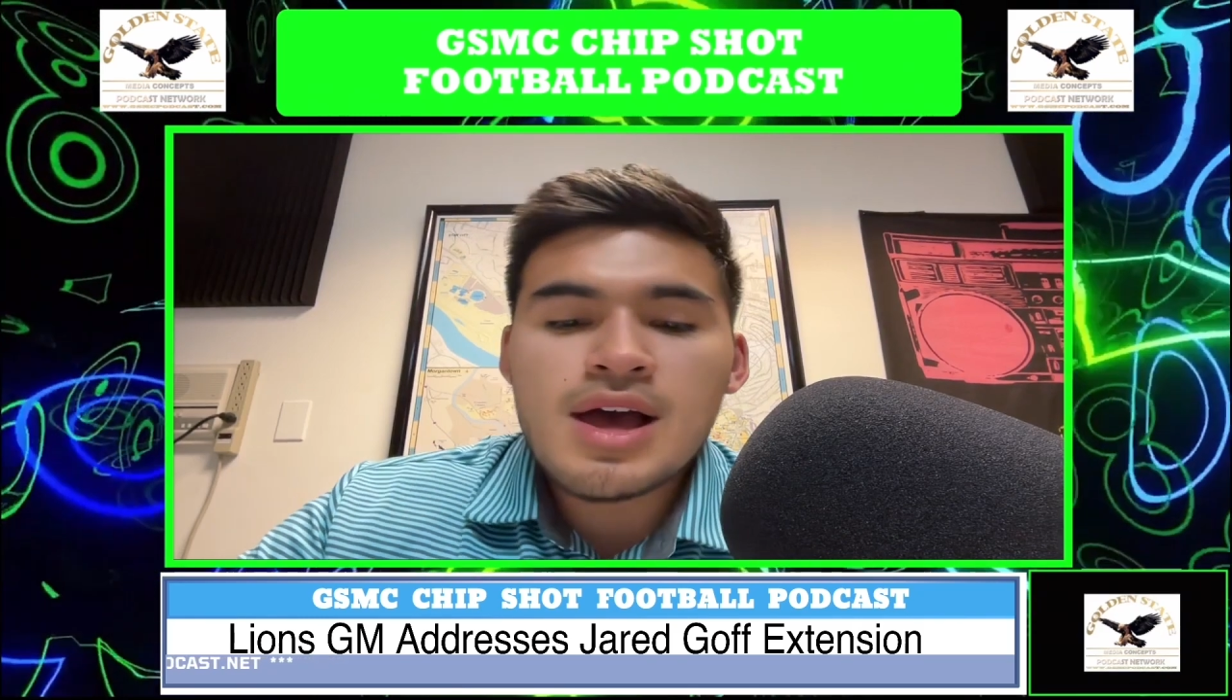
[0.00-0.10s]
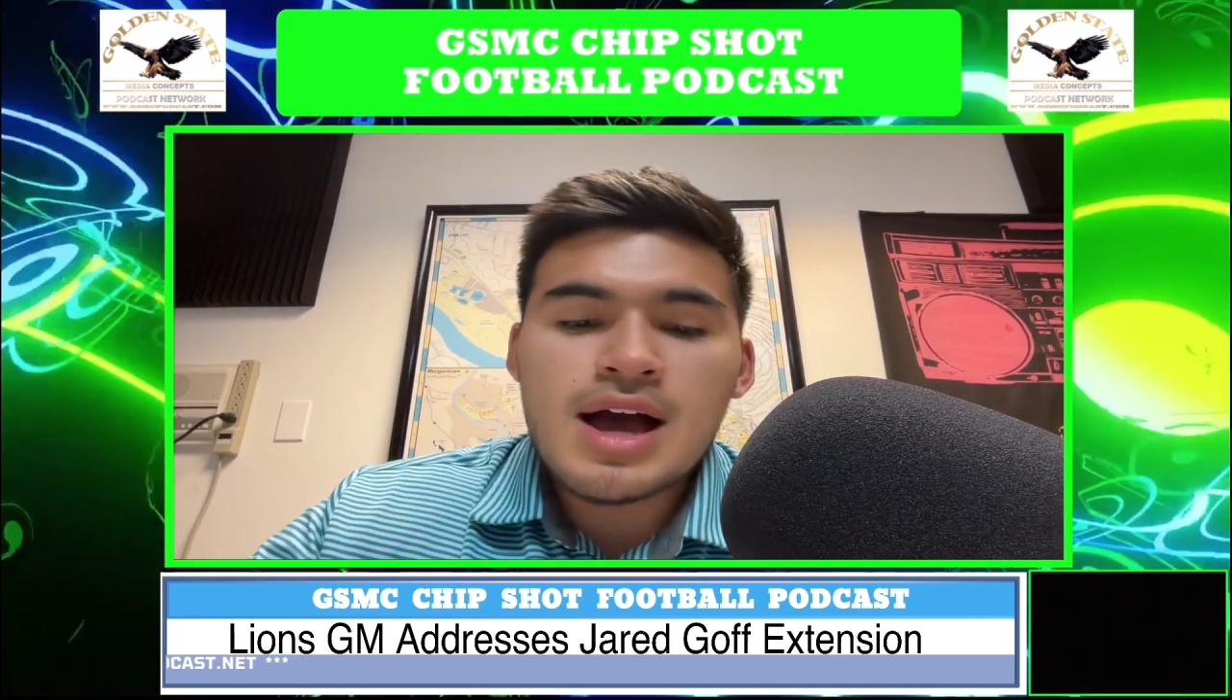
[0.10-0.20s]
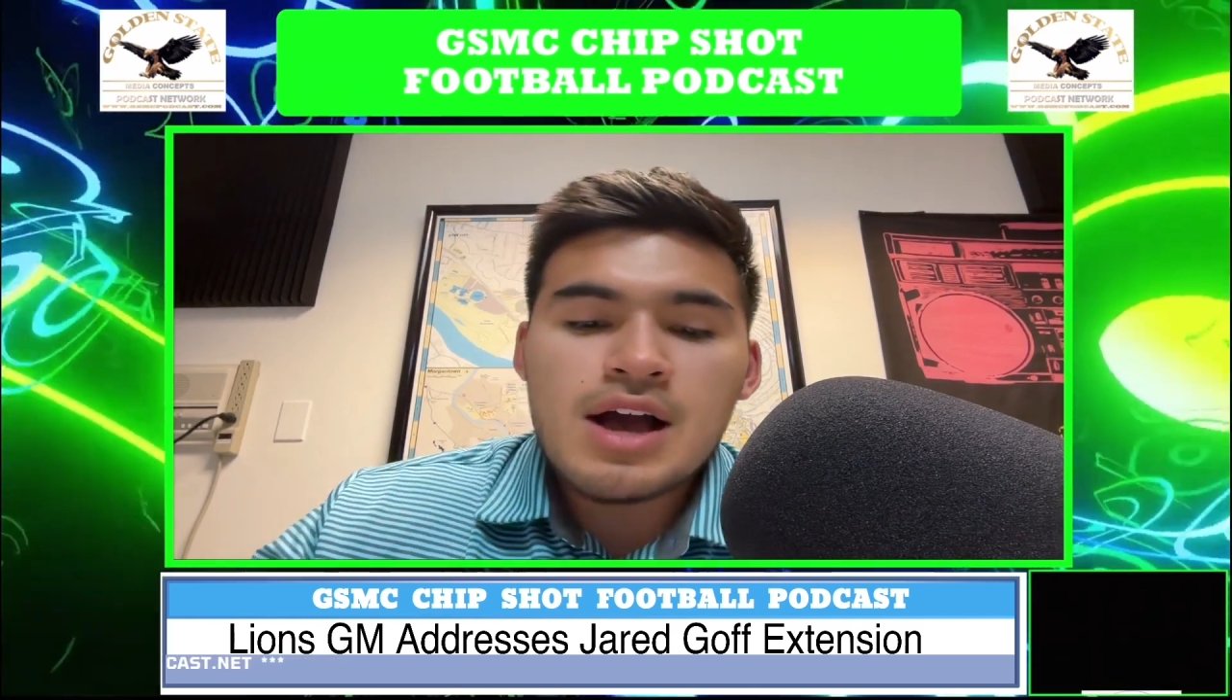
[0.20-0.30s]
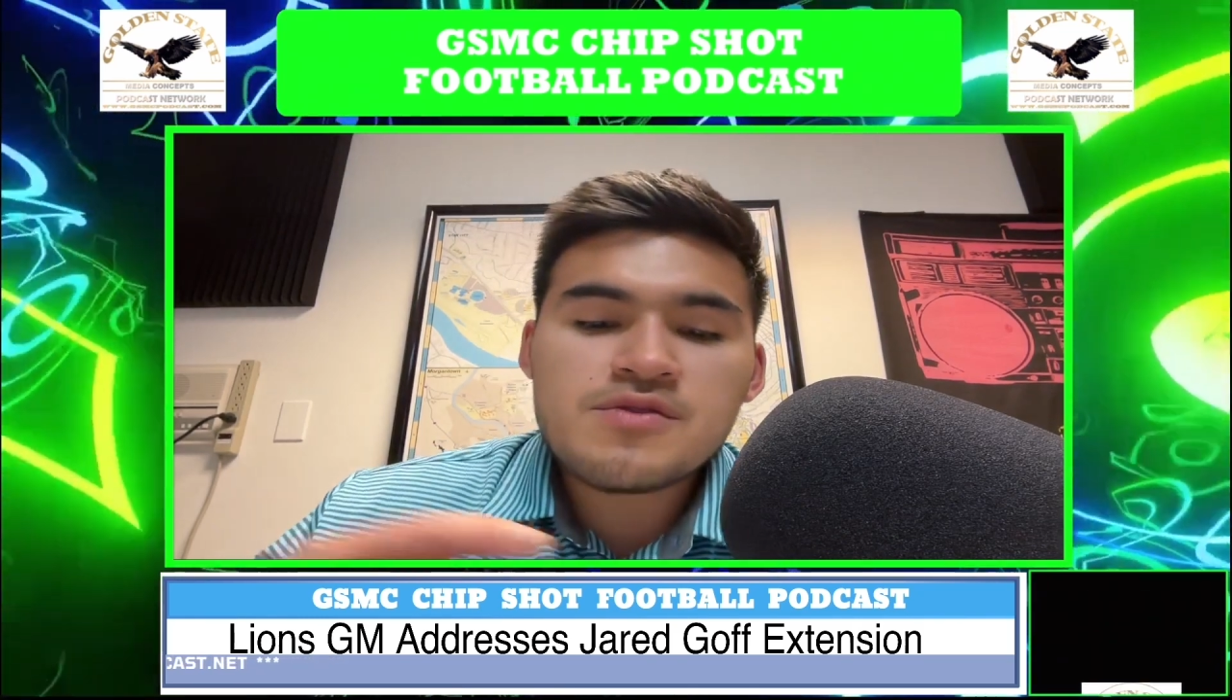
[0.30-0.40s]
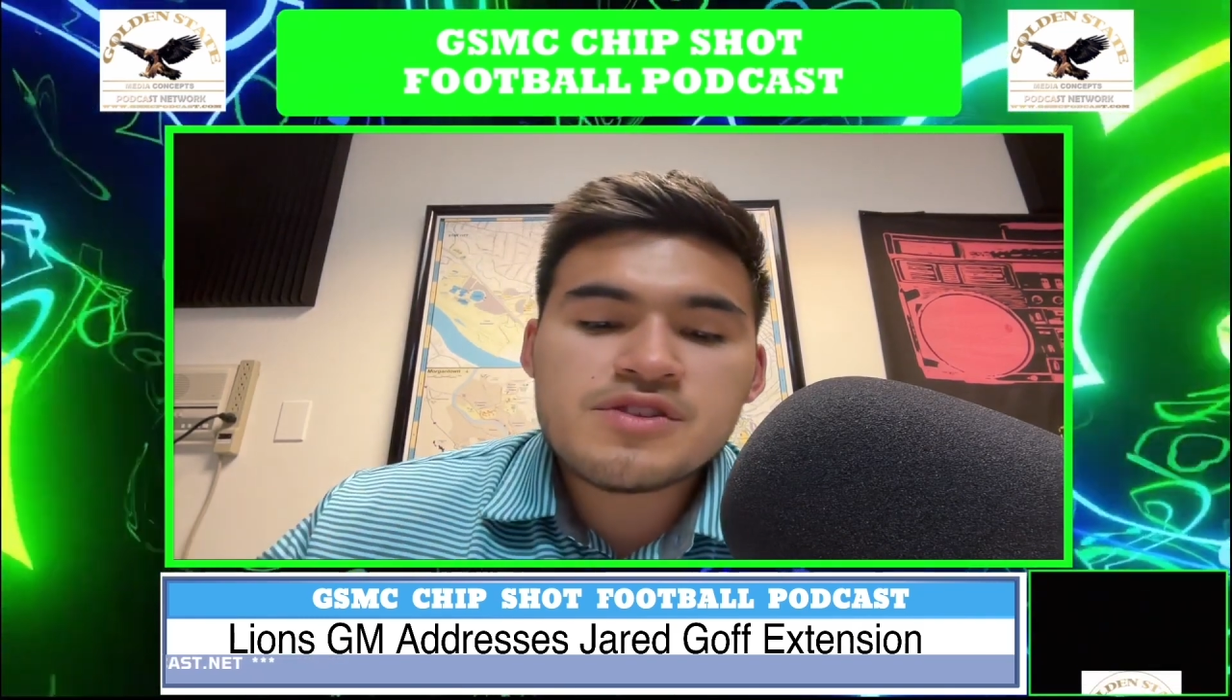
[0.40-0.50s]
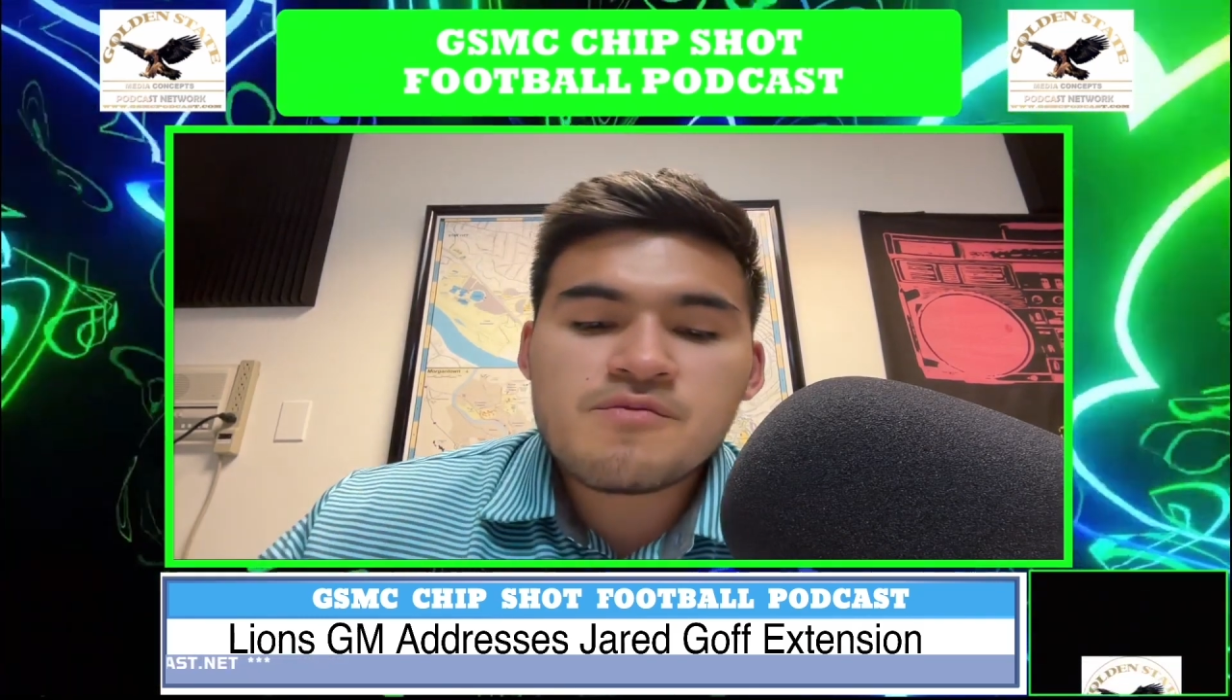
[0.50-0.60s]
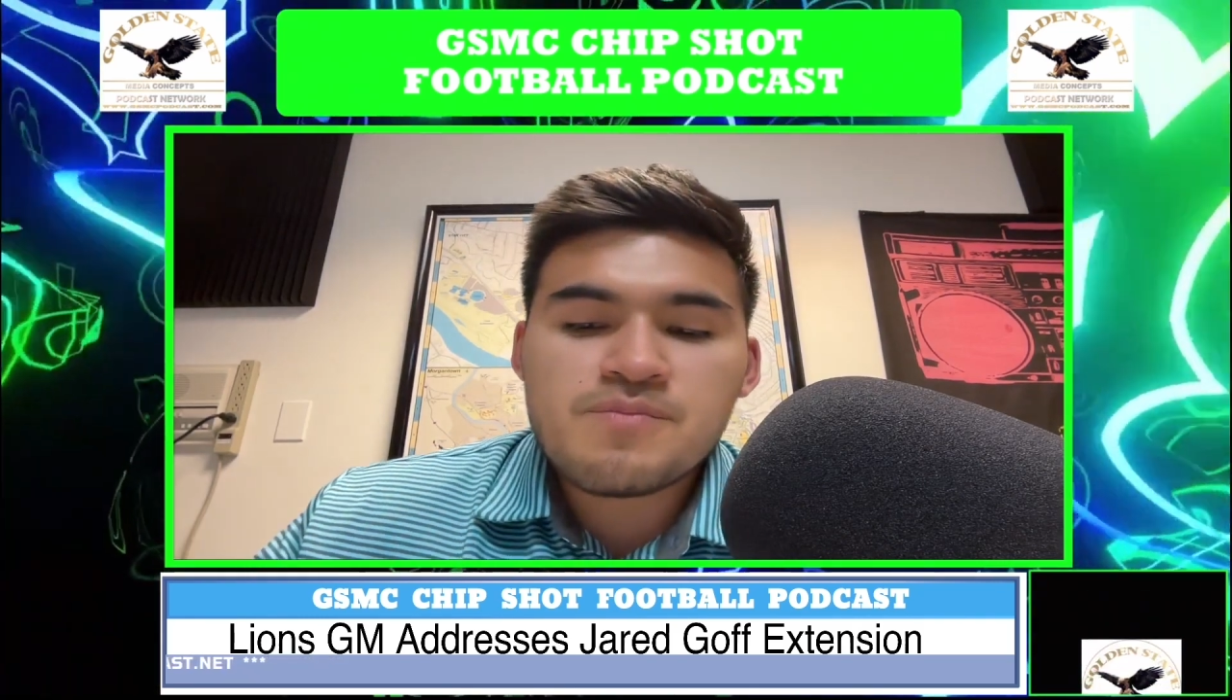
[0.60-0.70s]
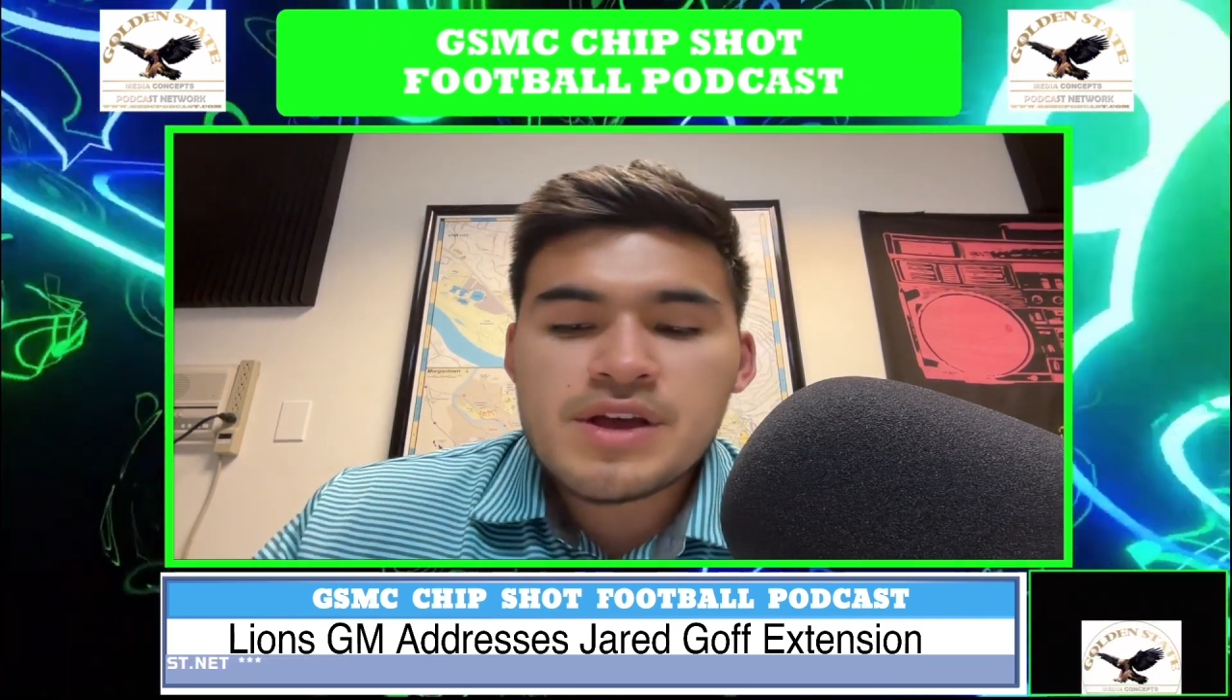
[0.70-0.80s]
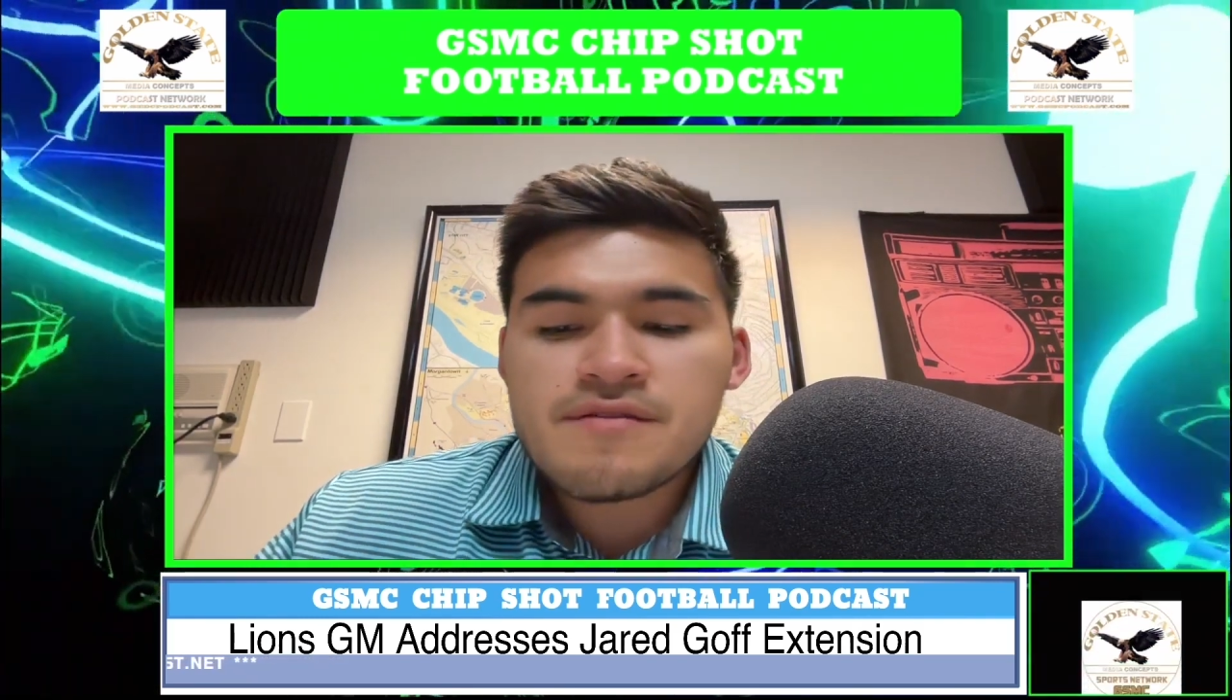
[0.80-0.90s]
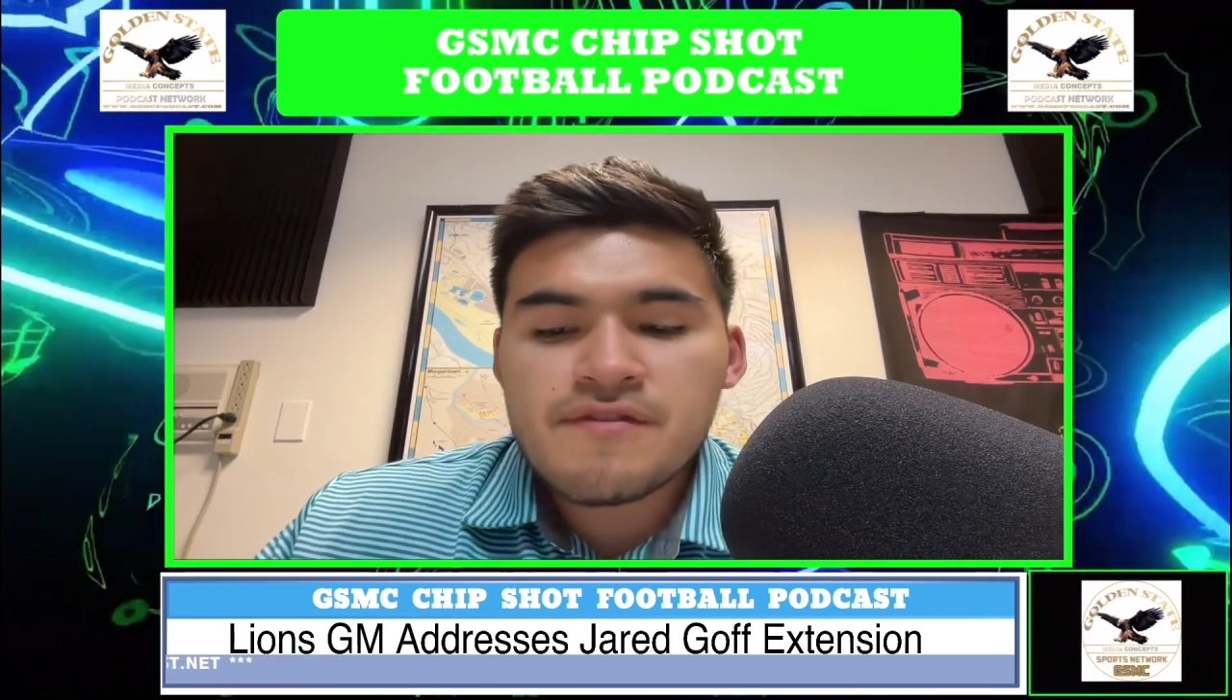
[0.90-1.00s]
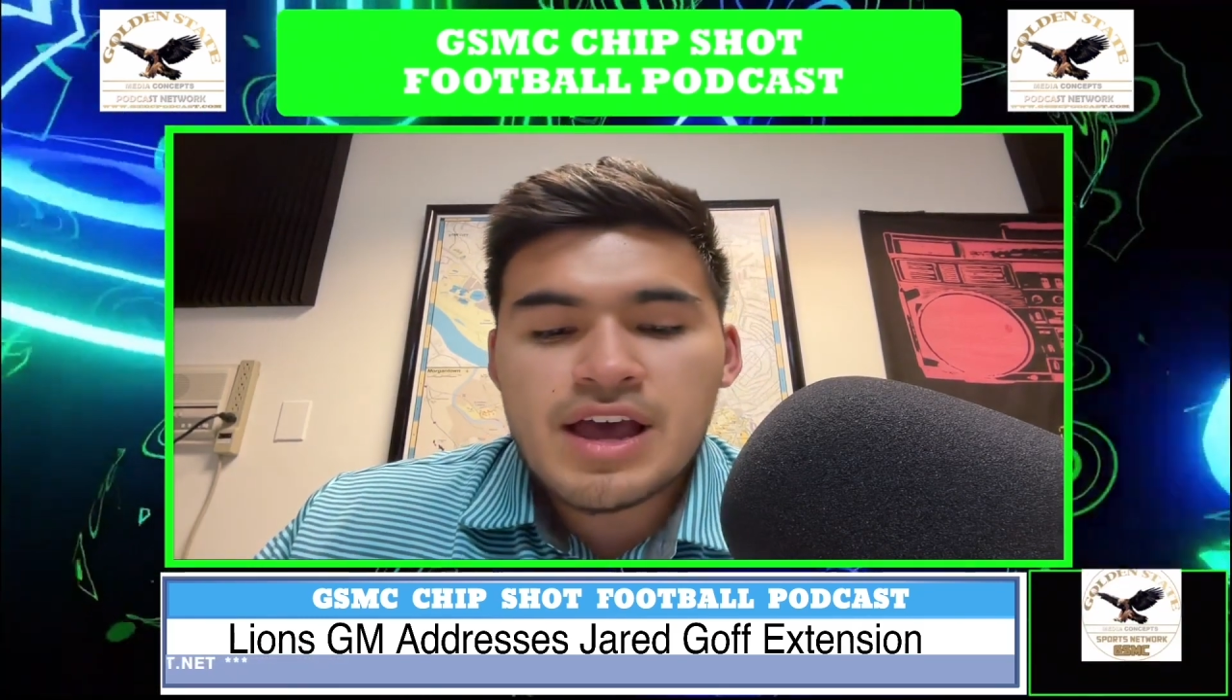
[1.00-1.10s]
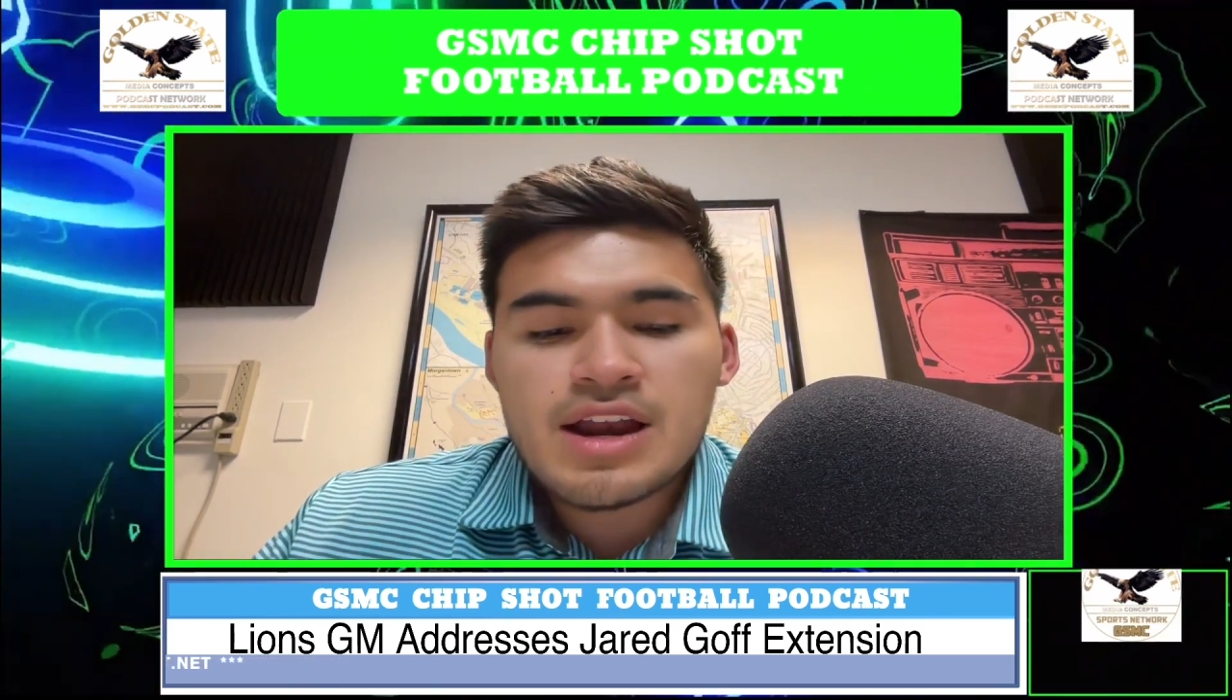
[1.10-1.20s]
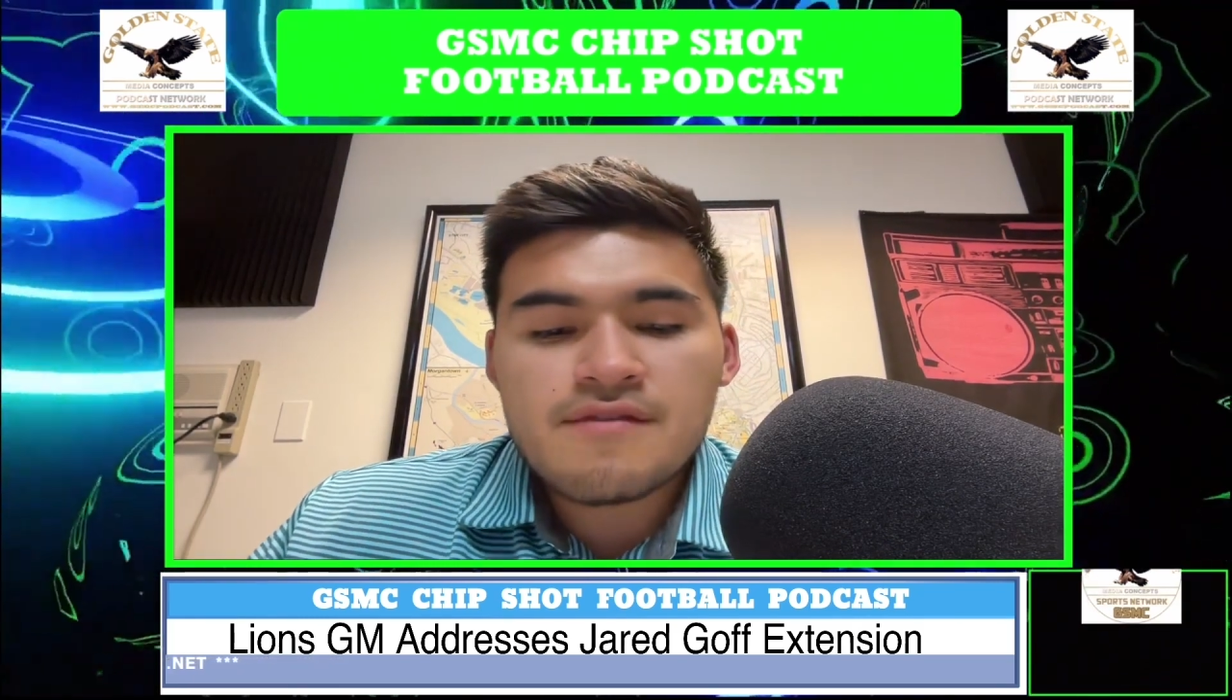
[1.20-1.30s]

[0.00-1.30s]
I was a big fan